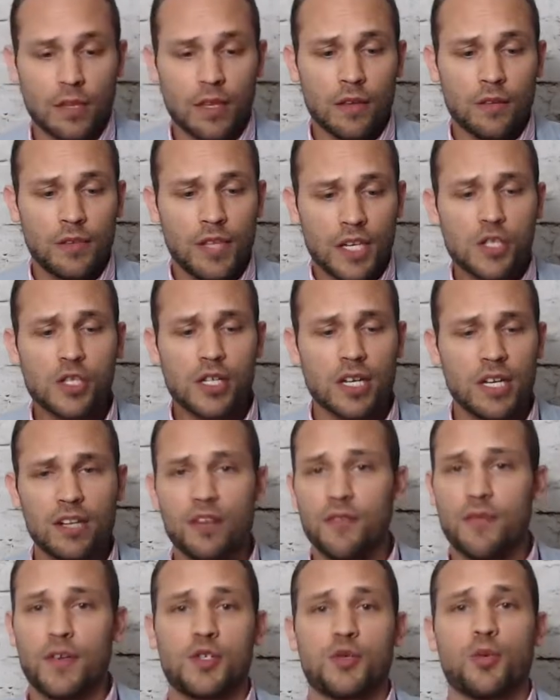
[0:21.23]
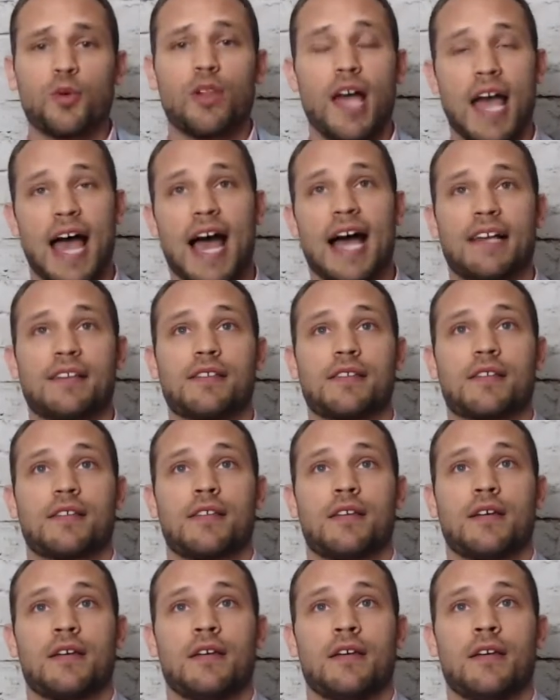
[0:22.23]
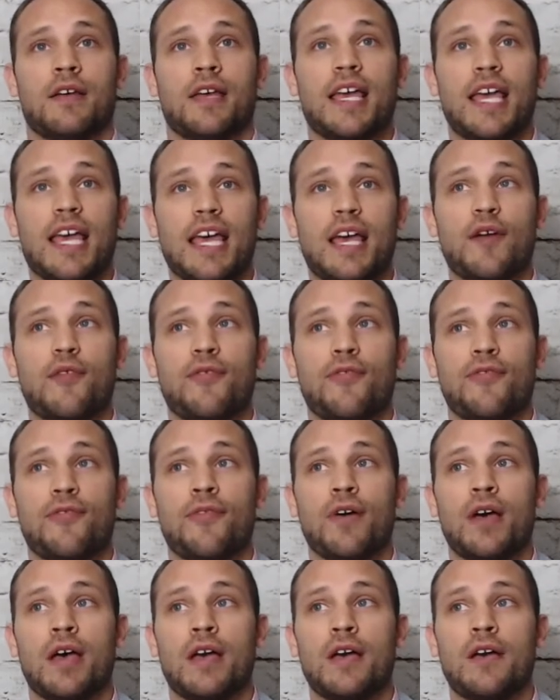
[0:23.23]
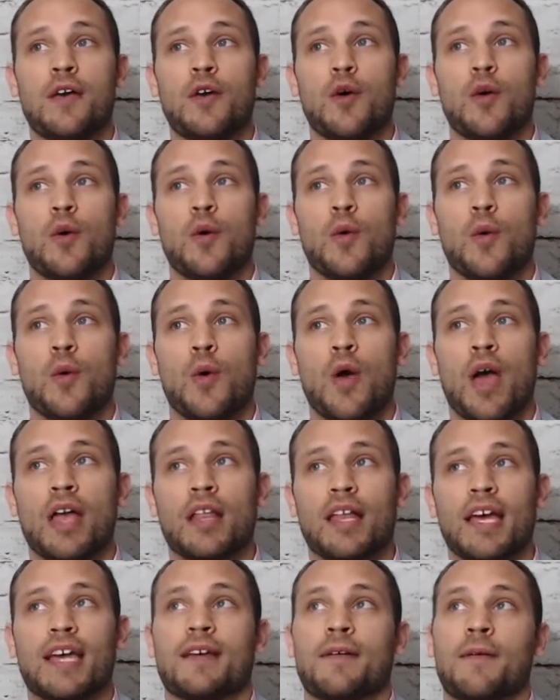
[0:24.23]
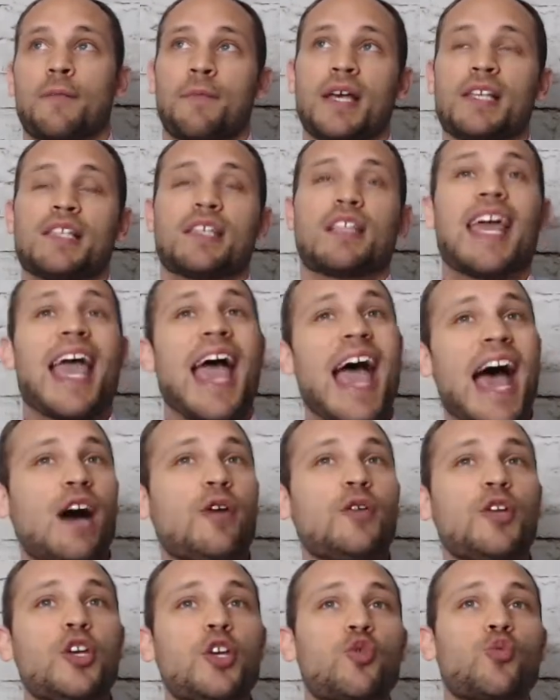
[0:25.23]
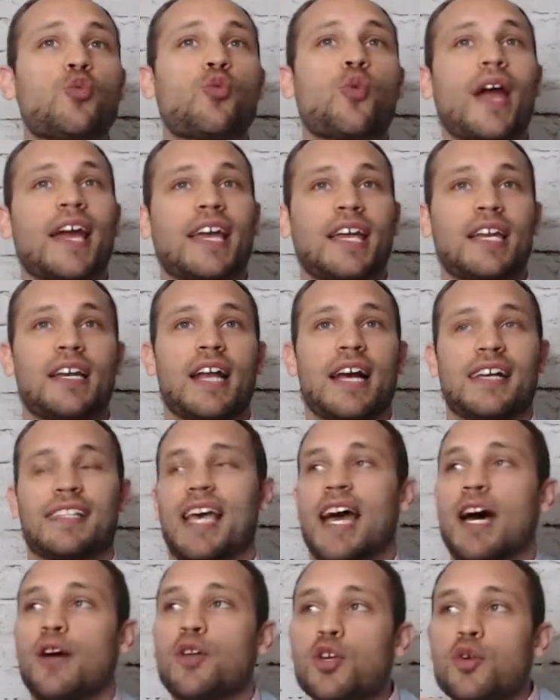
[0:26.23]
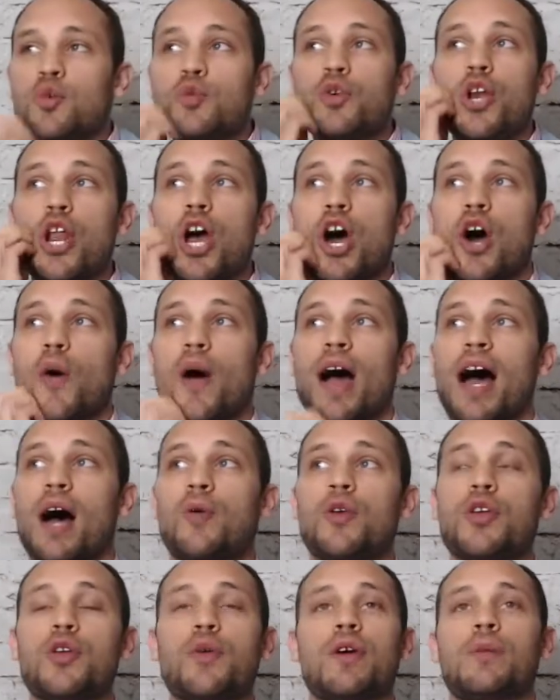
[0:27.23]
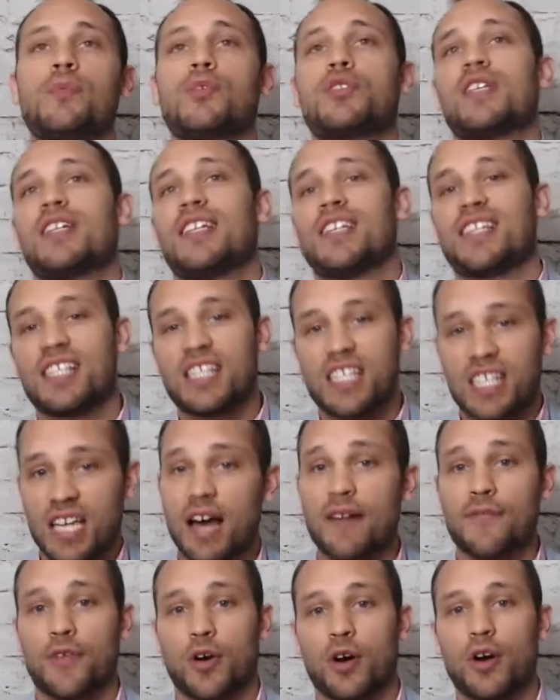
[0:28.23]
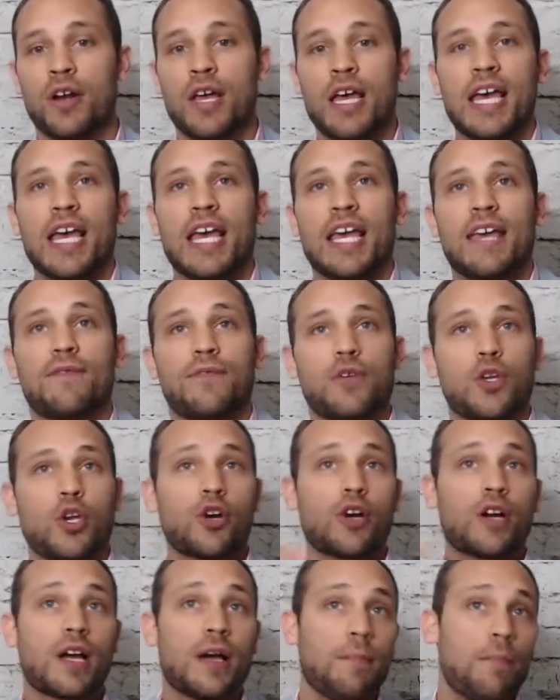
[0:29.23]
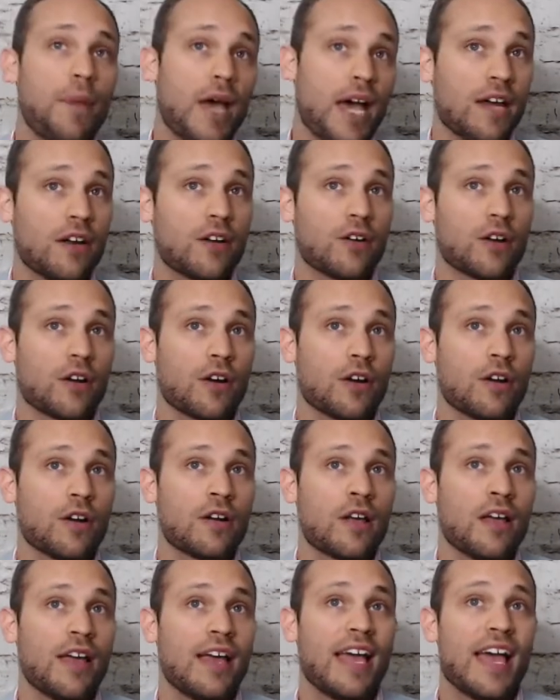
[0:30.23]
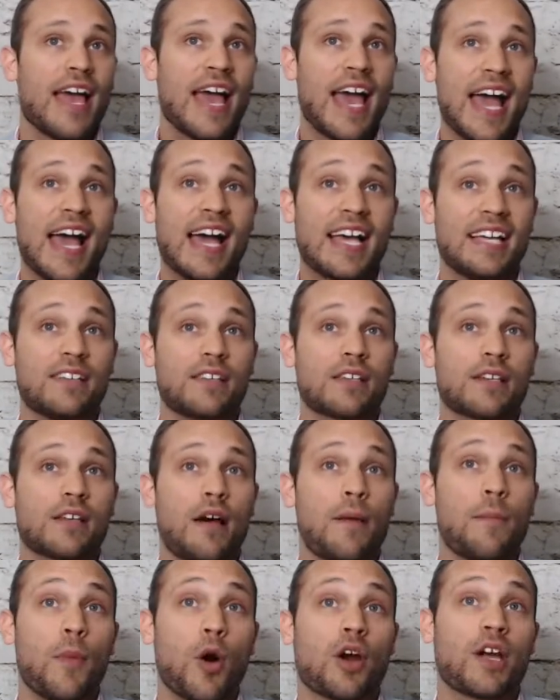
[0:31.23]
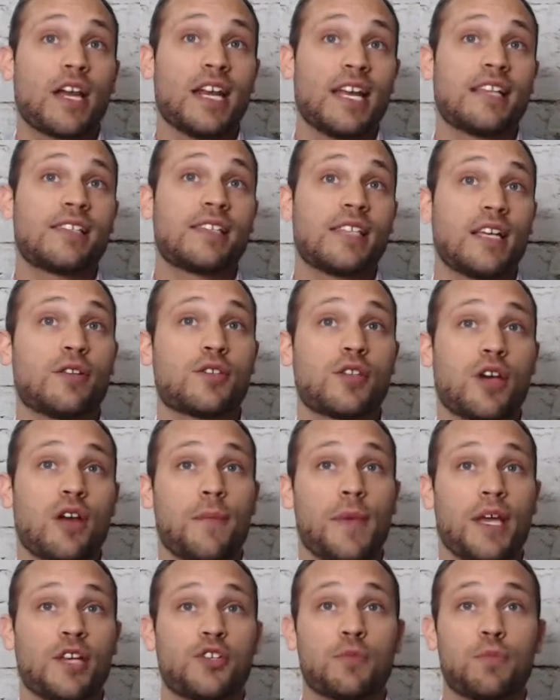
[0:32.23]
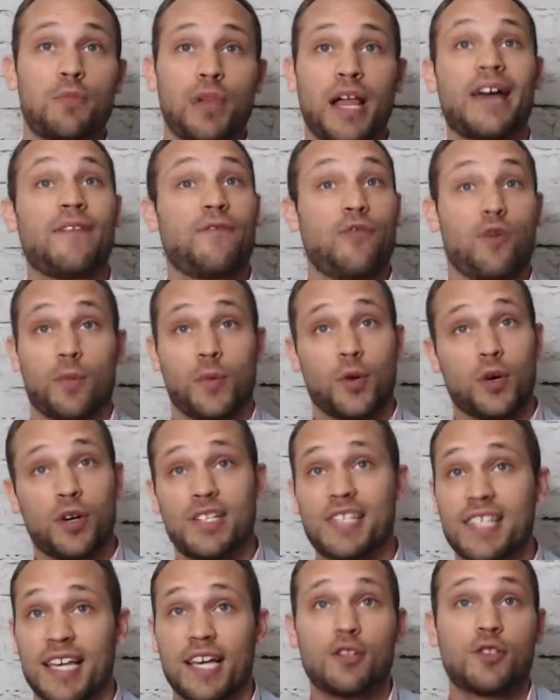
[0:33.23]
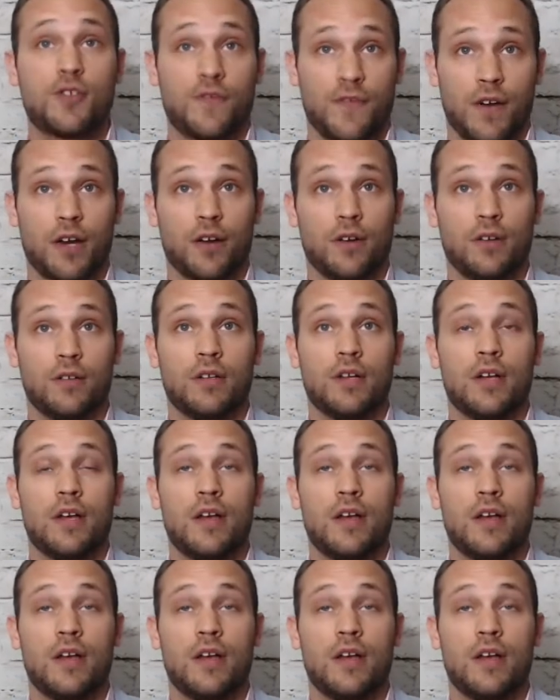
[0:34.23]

This individual asked if basically, how do you recognize, how do you know, how are you able to discover if your competitor has a marketing and sales automation platform, or a sales funnel